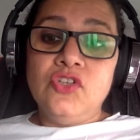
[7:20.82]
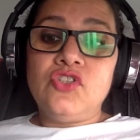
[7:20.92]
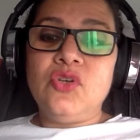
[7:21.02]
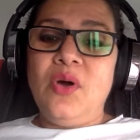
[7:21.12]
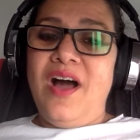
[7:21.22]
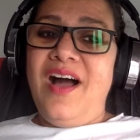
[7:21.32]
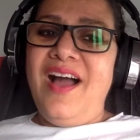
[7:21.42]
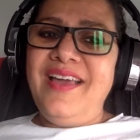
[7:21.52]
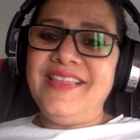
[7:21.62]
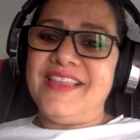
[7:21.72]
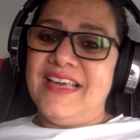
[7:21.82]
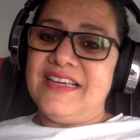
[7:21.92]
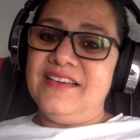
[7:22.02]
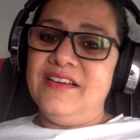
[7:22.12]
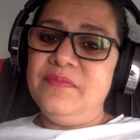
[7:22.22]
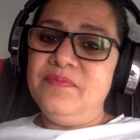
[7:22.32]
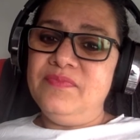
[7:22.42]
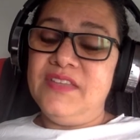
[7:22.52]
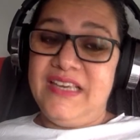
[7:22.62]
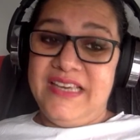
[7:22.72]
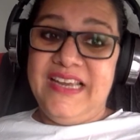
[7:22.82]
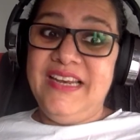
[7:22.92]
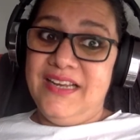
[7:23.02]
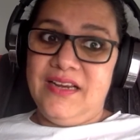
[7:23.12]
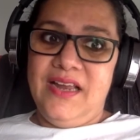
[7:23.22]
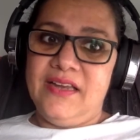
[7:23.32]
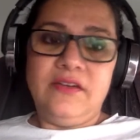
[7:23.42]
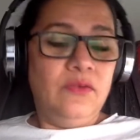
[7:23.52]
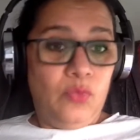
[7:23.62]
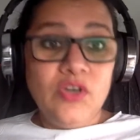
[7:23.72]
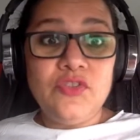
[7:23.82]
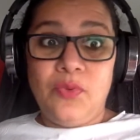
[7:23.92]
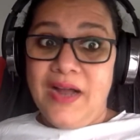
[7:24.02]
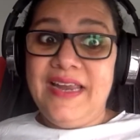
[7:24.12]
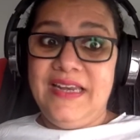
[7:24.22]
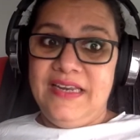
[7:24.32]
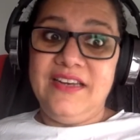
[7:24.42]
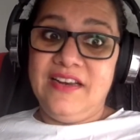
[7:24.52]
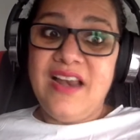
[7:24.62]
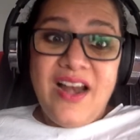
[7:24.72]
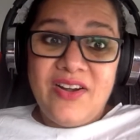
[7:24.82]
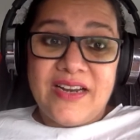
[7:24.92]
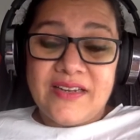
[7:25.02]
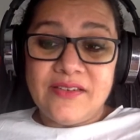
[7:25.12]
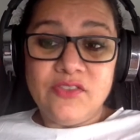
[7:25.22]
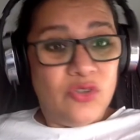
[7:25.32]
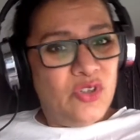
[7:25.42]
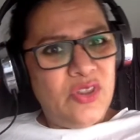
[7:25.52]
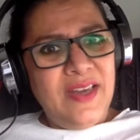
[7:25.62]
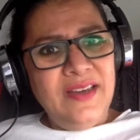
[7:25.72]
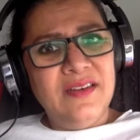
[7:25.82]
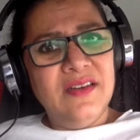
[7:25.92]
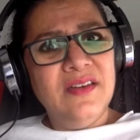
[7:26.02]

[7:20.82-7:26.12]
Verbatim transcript: So I think the he declared was whiny declaring, don't you think?